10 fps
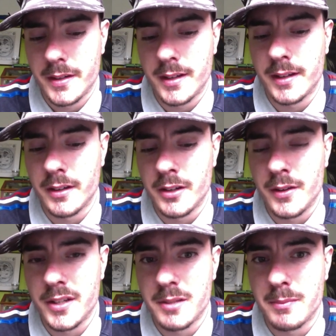and I know
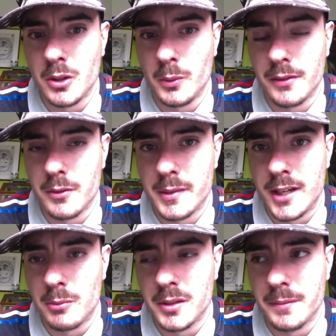this has been a week from
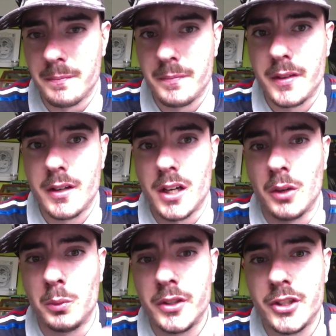now, but I
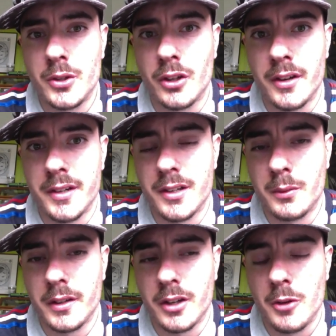wish you guys, I
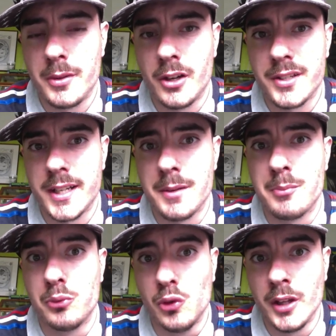hope you guys had a
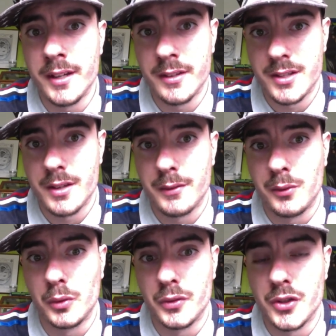brilliant
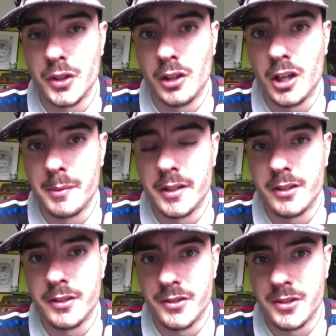Fourth of July
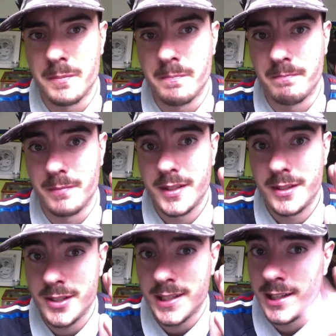because um,
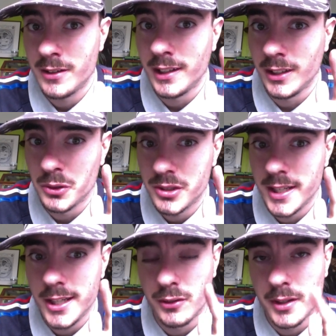just to let you on a little
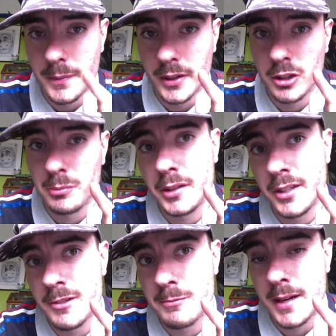secret. A couple of
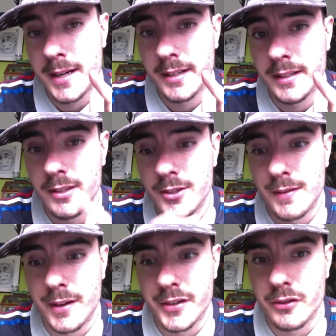years back in
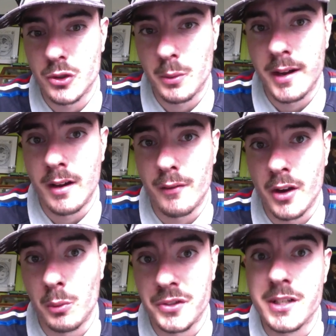2012,
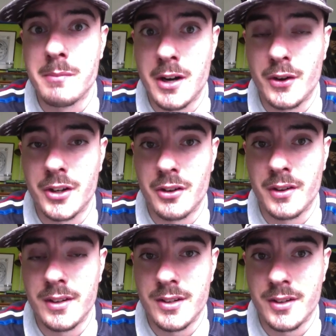I was in America,
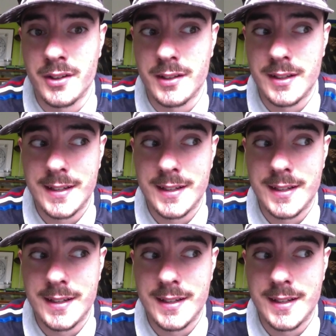and uh,